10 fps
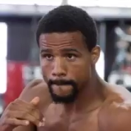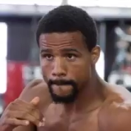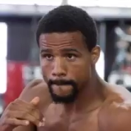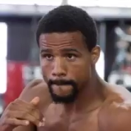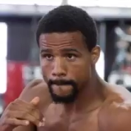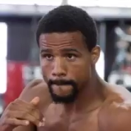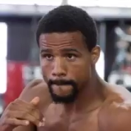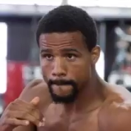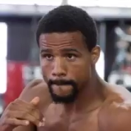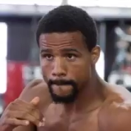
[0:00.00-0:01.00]

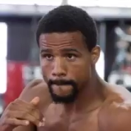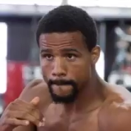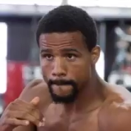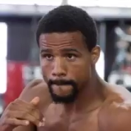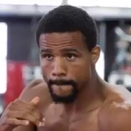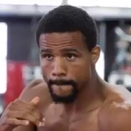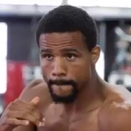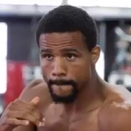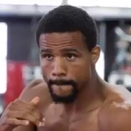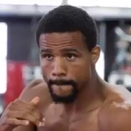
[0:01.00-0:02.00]

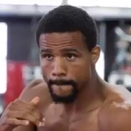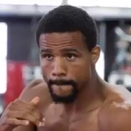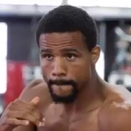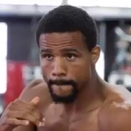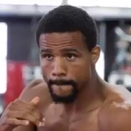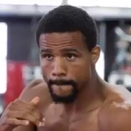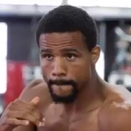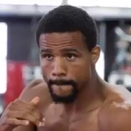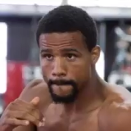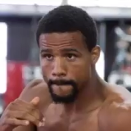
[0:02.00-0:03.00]

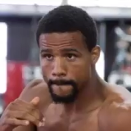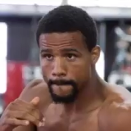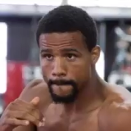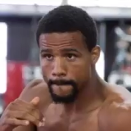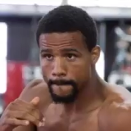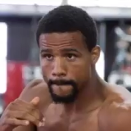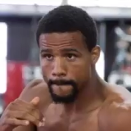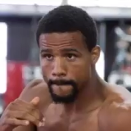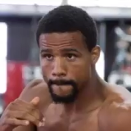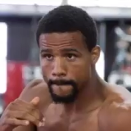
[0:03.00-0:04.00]

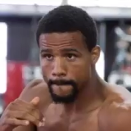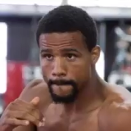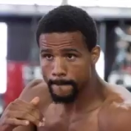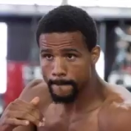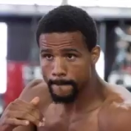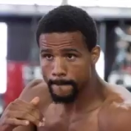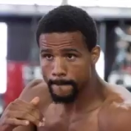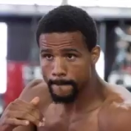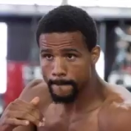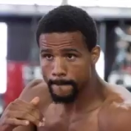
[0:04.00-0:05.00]

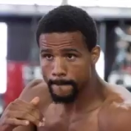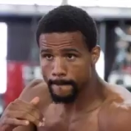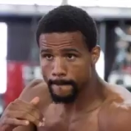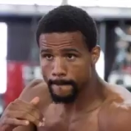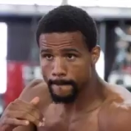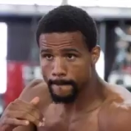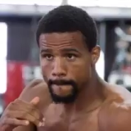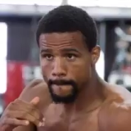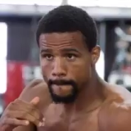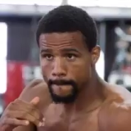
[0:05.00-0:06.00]

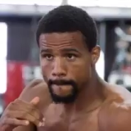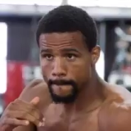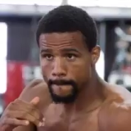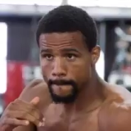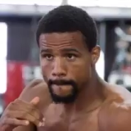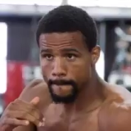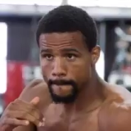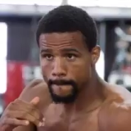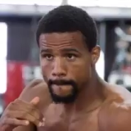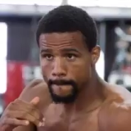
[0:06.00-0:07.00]

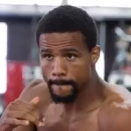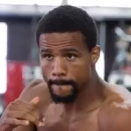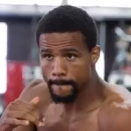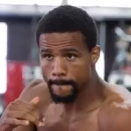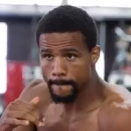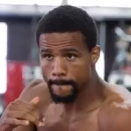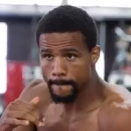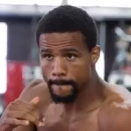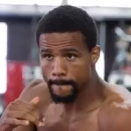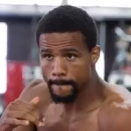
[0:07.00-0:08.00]
The face doesn't move, so there is nothing to read.